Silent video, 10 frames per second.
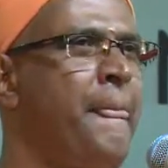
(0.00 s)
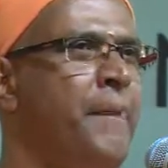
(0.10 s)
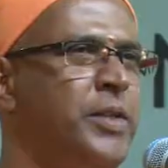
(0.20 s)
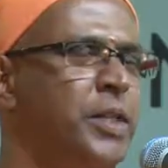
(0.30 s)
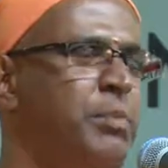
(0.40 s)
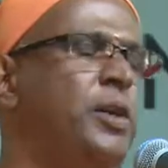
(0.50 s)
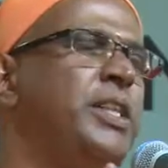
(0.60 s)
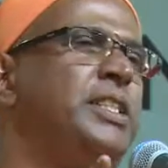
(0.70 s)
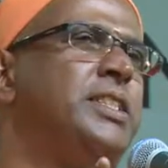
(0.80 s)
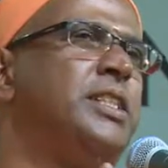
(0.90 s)
When the body
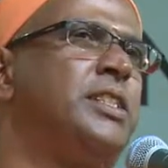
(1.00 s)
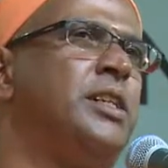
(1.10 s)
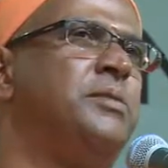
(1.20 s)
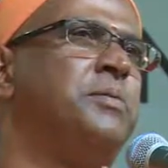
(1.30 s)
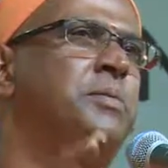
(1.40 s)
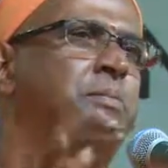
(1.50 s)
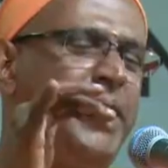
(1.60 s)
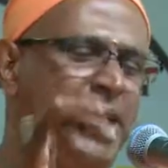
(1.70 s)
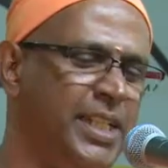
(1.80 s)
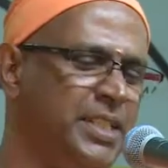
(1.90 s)
is disturbed,
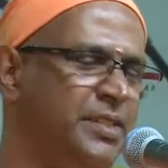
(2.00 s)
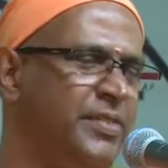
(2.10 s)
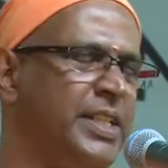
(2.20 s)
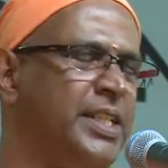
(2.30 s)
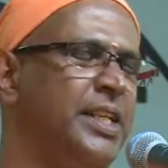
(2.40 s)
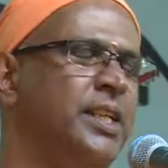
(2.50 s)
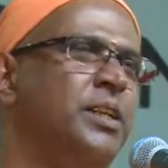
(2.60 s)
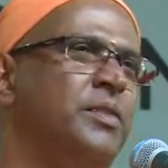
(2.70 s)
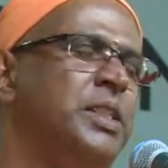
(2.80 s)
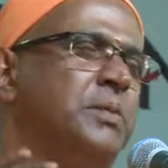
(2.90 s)
mind gets affected.
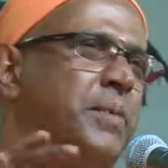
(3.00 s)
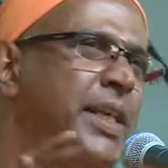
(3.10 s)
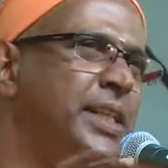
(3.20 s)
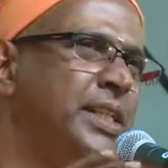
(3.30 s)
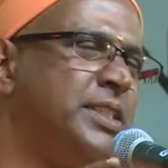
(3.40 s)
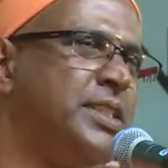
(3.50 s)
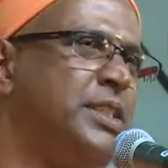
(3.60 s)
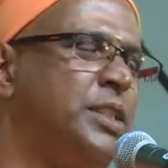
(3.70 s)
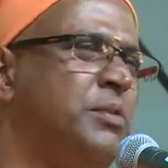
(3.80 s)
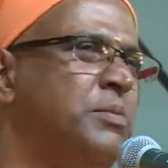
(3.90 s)
When the mind is
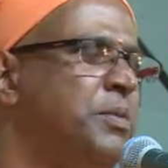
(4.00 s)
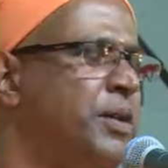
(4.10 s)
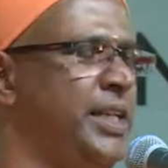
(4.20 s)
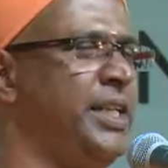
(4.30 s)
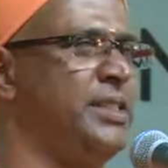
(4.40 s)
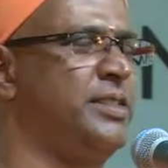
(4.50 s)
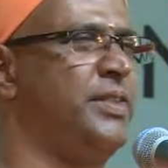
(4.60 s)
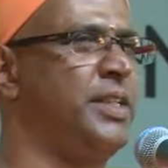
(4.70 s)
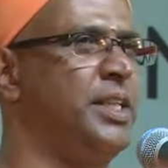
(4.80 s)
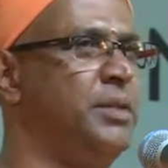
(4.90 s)
disturbed, body gets
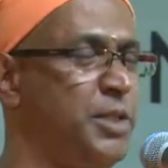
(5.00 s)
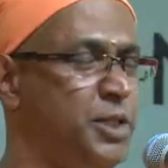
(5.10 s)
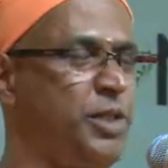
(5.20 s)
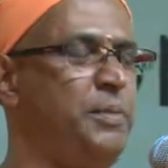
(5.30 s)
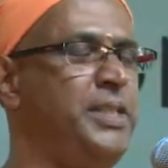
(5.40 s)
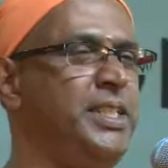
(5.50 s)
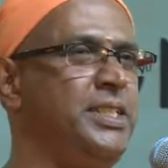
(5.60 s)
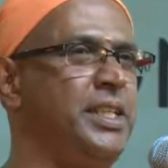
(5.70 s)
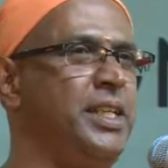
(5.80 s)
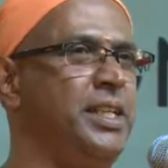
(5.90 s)
affected. But Swamiji
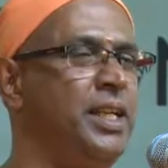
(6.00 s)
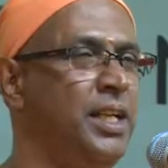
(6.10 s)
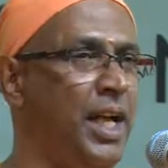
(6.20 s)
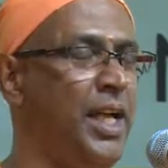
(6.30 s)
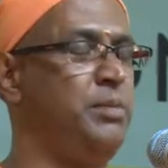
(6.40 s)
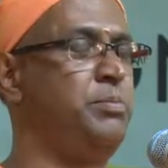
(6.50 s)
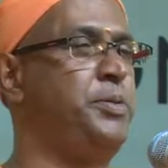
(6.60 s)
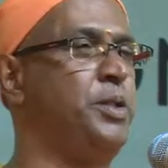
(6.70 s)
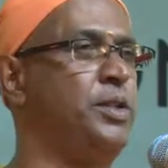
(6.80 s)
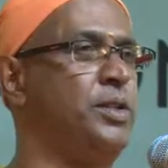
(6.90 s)
said, I am
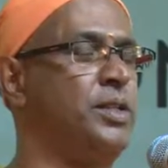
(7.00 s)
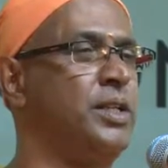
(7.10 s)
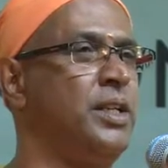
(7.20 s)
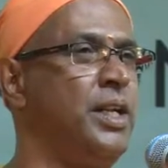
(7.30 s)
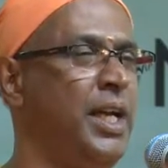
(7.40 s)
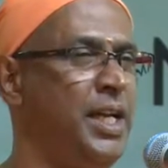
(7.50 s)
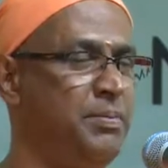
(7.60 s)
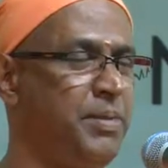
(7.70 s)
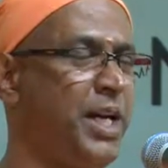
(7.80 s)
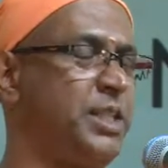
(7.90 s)
pure, I
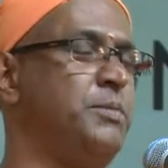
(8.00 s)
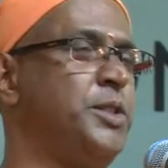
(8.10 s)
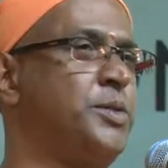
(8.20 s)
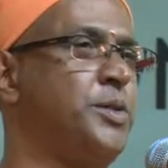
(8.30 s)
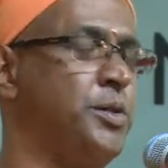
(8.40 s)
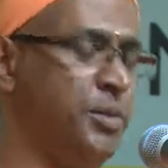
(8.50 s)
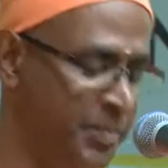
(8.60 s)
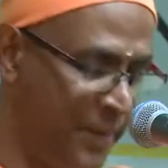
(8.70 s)
am Atma Swarup.